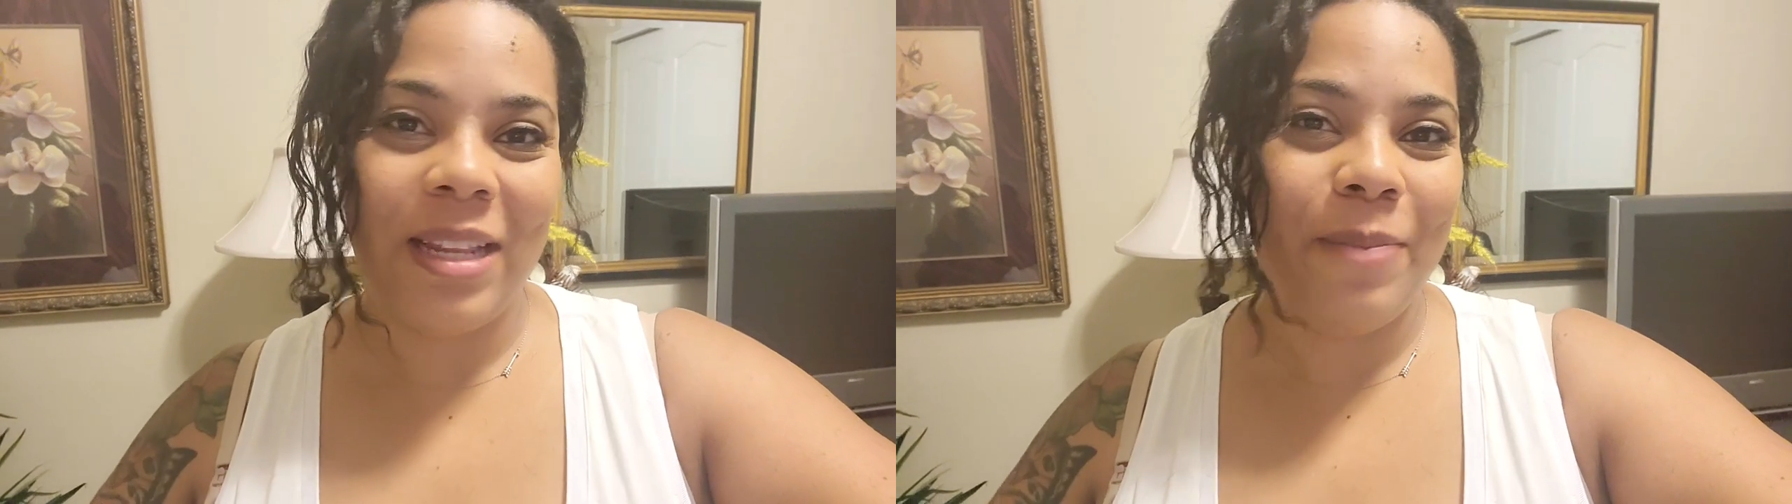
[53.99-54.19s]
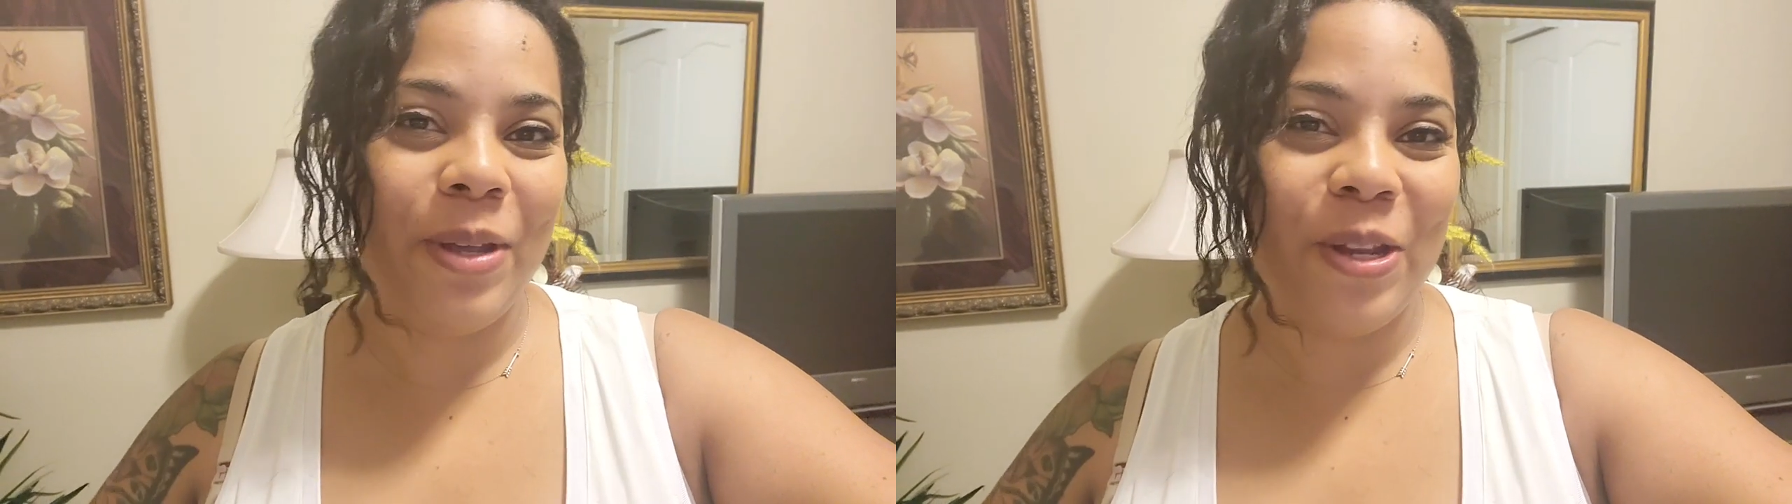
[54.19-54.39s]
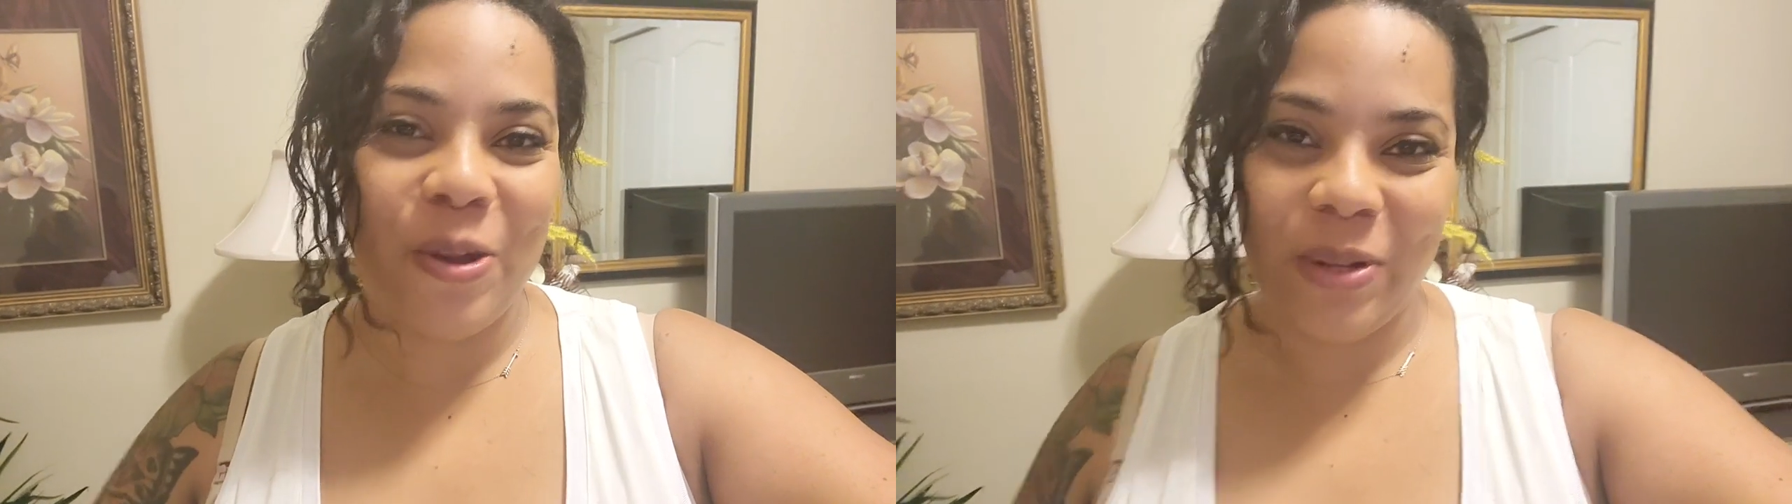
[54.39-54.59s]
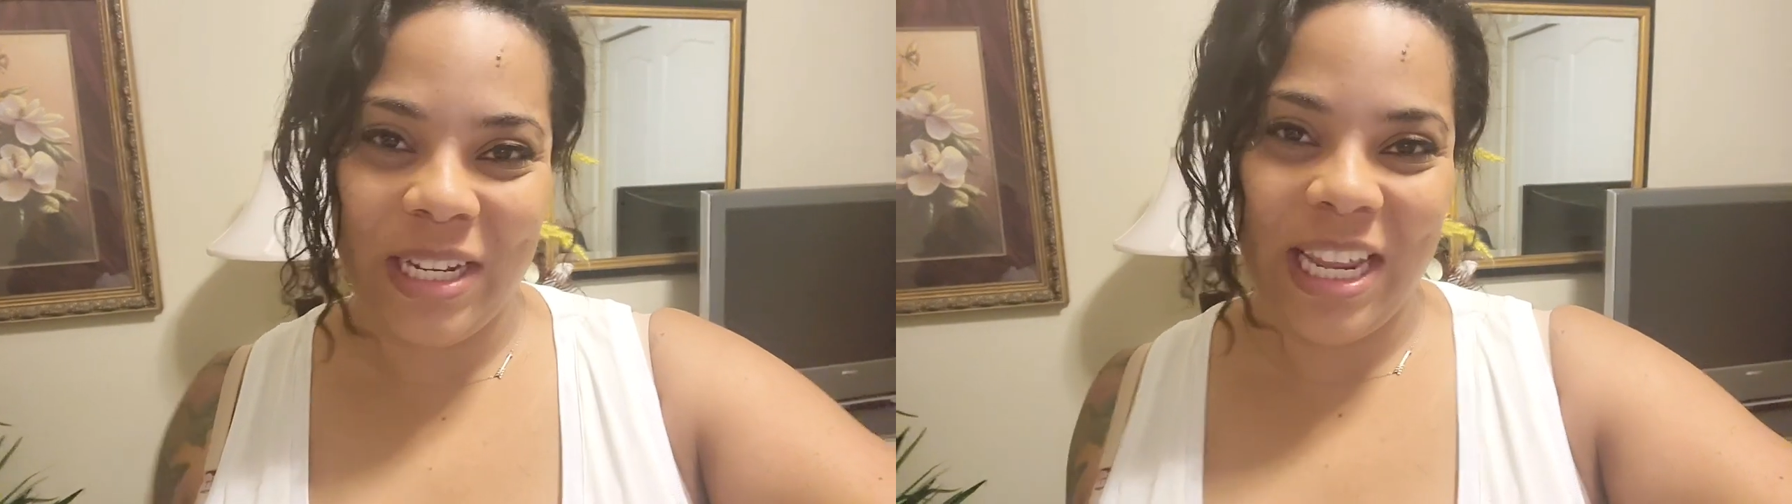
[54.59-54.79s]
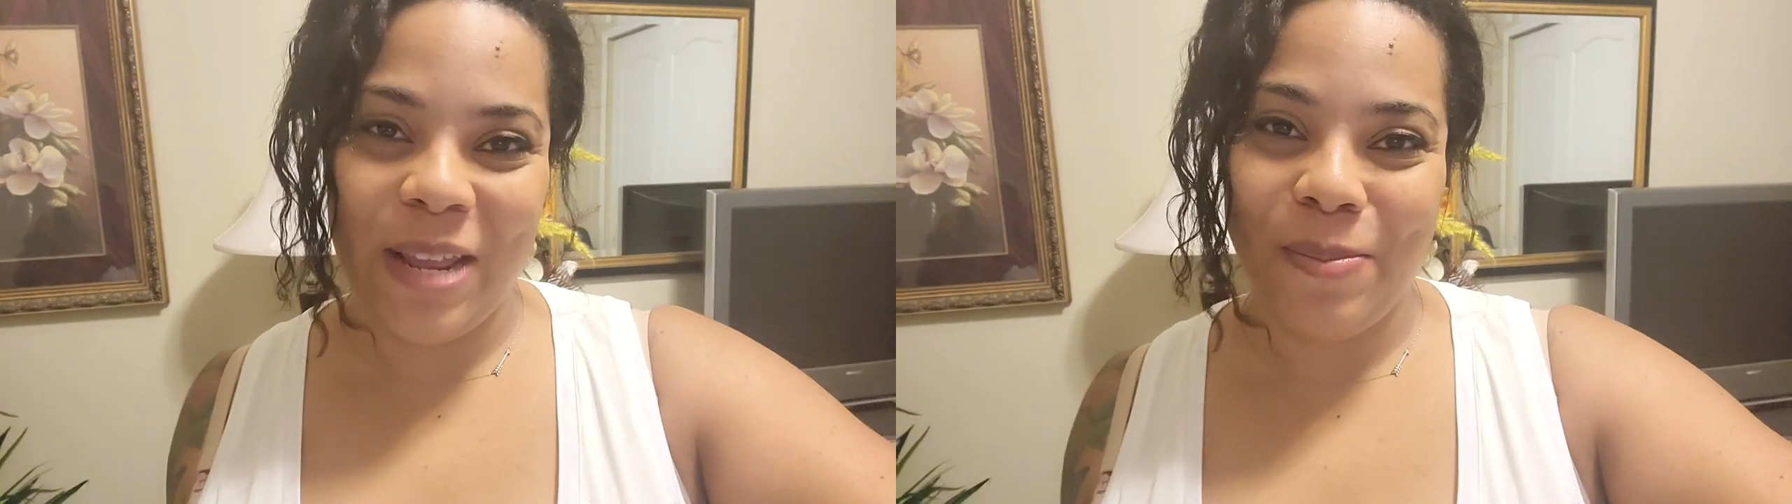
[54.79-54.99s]
let me know what
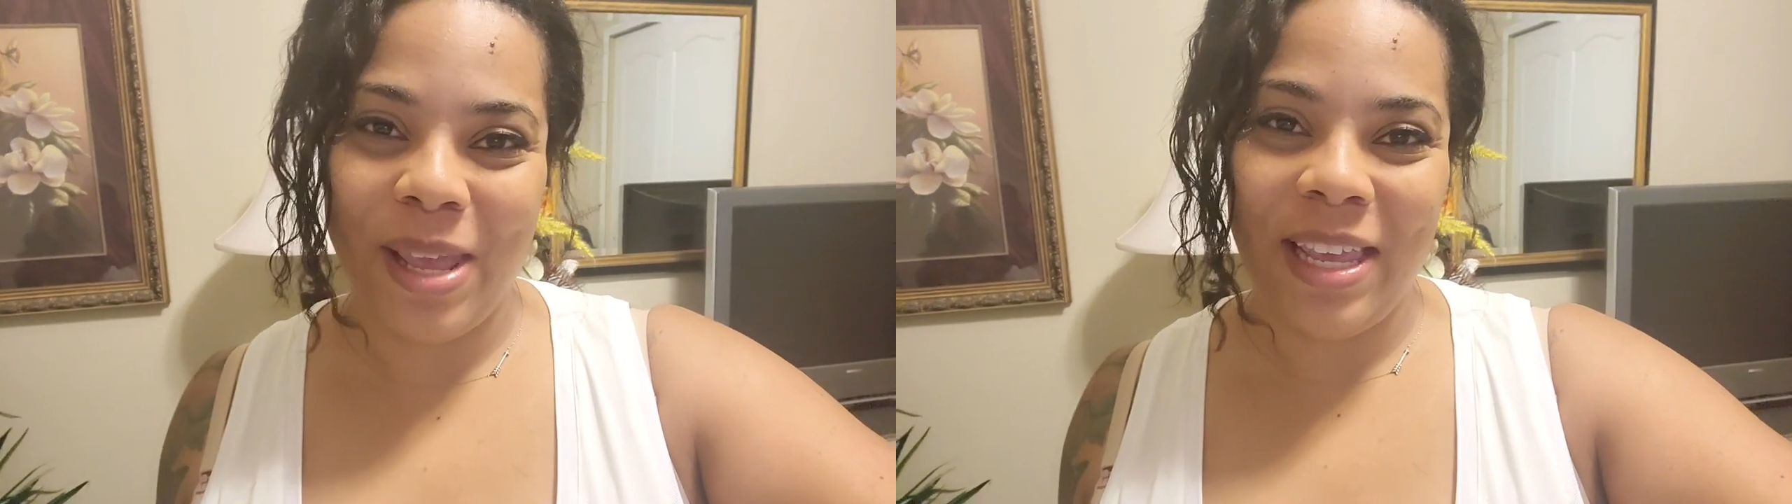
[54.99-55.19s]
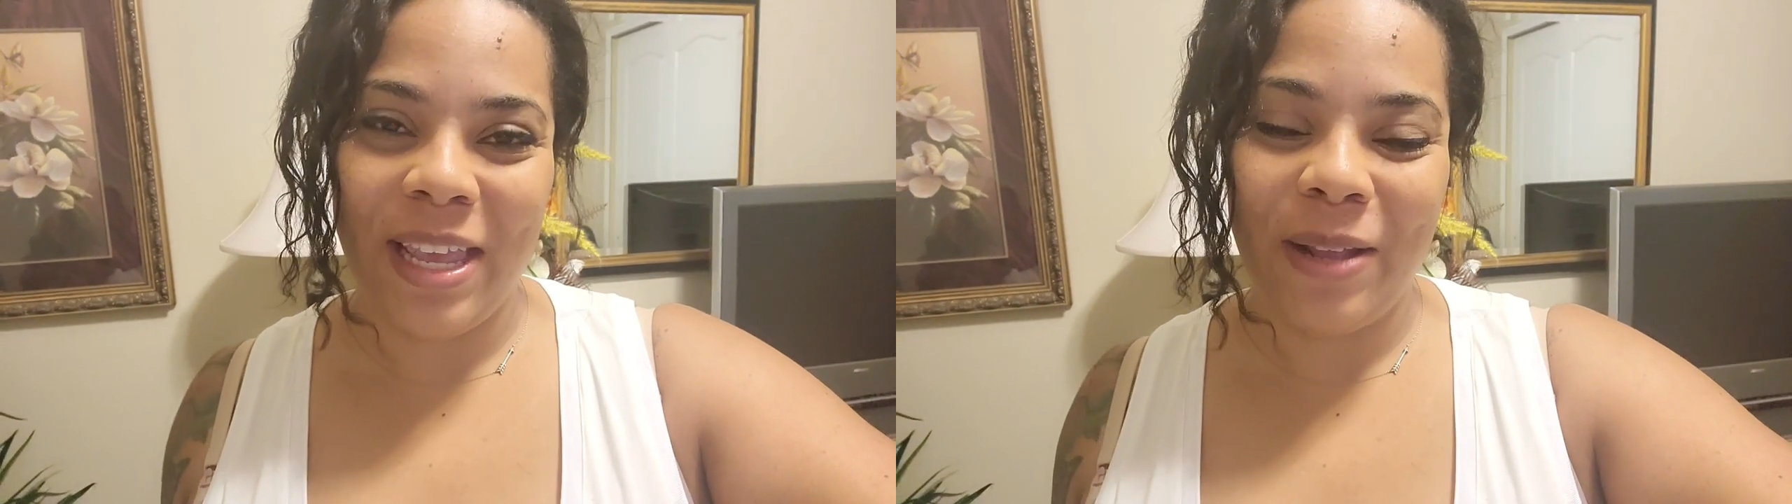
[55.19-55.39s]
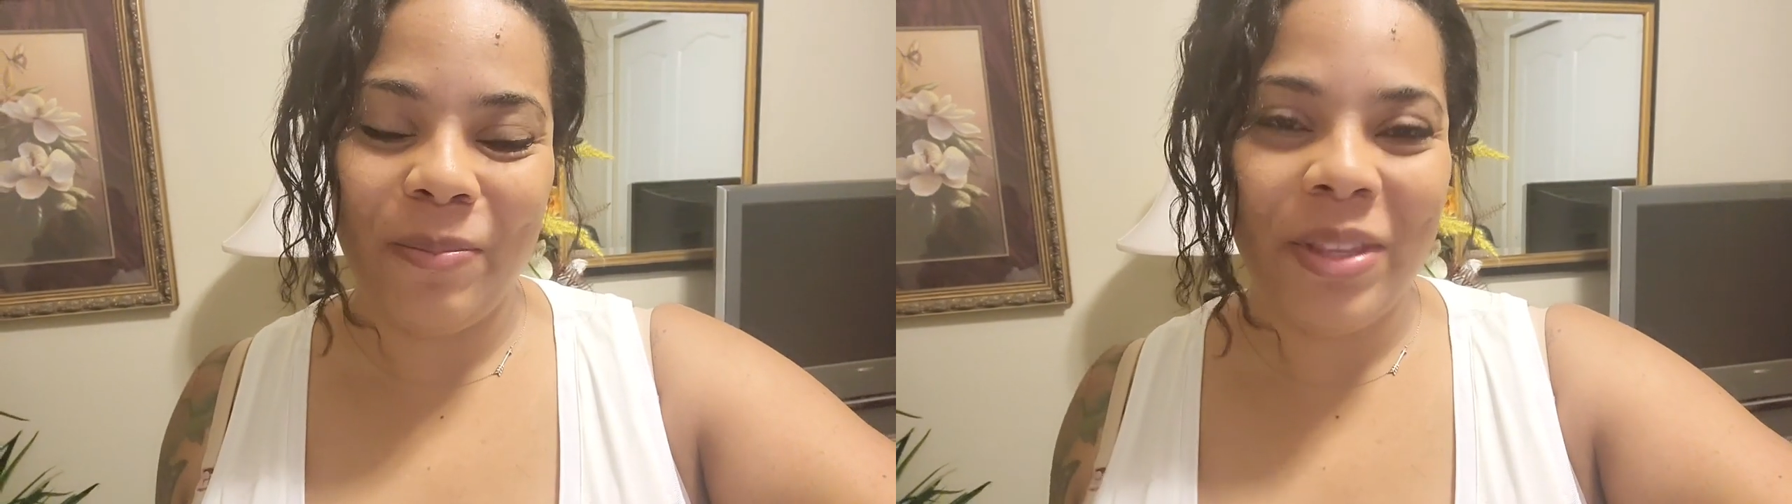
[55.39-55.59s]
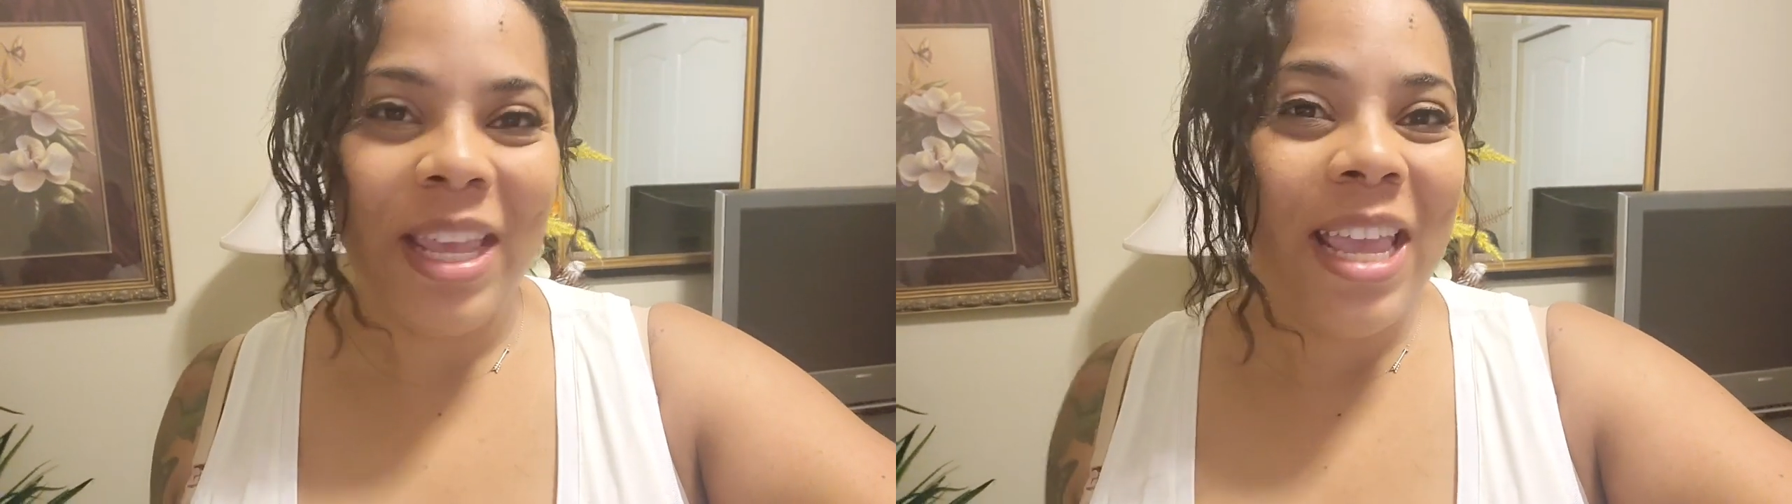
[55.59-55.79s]
to keep making.